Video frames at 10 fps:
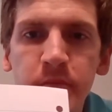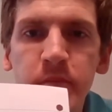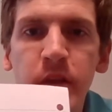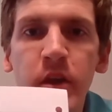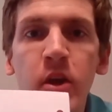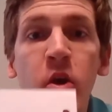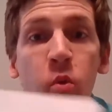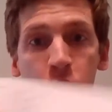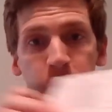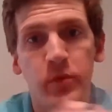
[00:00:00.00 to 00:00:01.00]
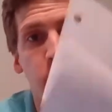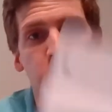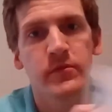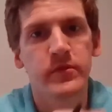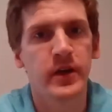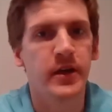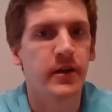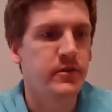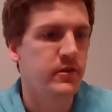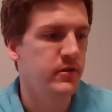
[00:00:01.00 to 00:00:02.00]
Okay. One more,
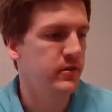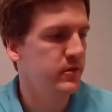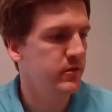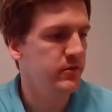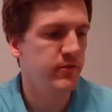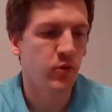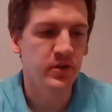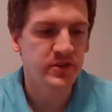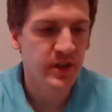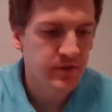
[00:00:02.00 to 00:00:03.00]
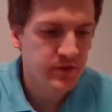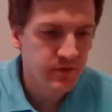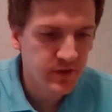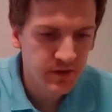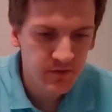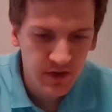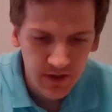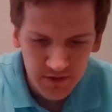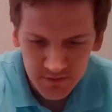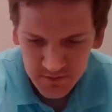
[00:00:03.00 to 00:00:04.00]
got 47 through
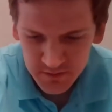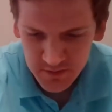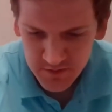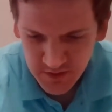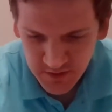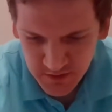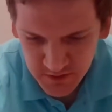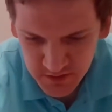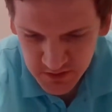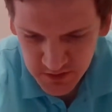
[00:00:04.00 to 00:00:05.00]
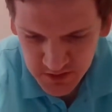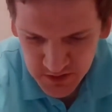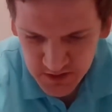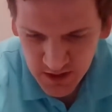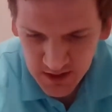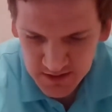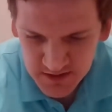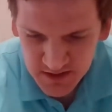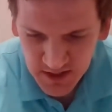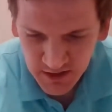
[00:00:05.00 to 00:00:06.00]
55. Well, if I look to this list, I
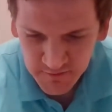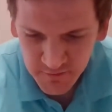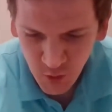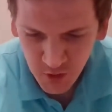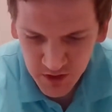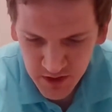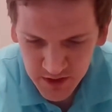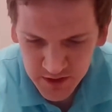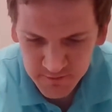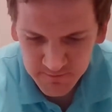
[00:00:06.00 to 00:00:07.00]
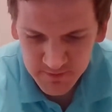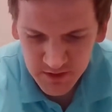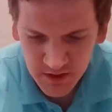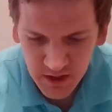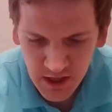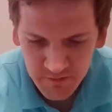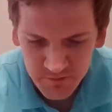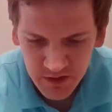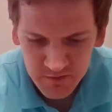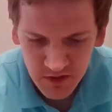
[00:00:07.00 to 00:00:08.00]
see a 49, a
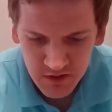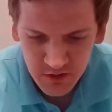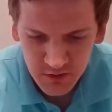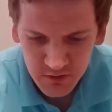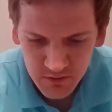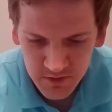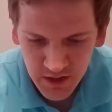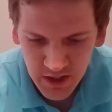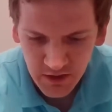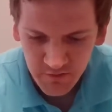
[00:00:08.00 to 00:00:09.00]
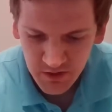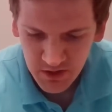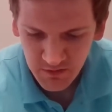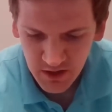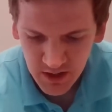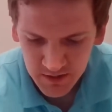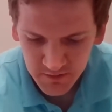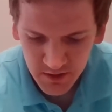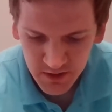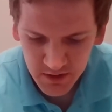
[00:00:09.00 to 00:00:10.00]
52, and a
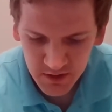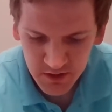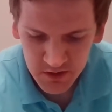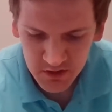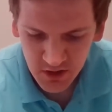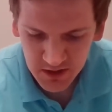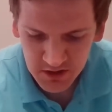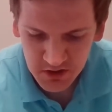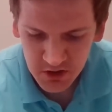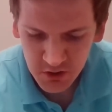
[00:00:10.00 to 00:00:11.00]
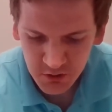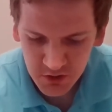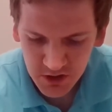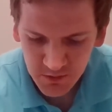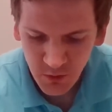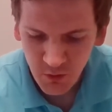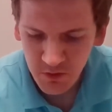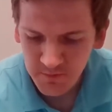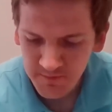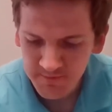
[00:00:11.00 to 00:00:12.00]
55. So that is 3
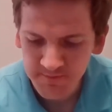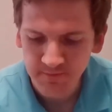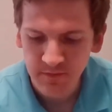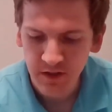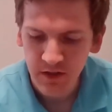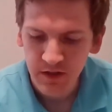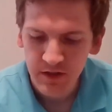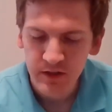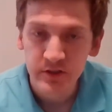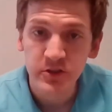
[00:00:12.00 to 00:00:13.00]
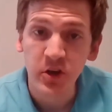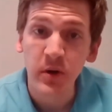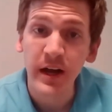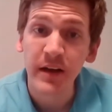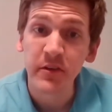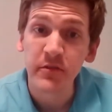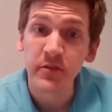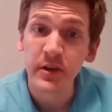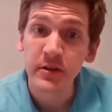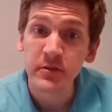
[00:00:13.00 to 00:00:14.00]
more. So I have a
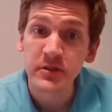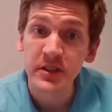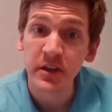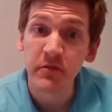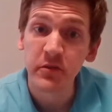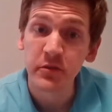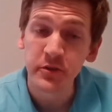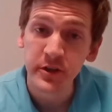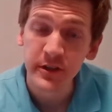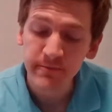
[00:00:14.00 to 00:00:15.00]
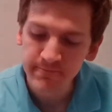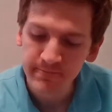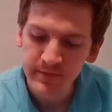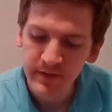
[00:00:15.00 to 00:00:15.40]
frequency of 3.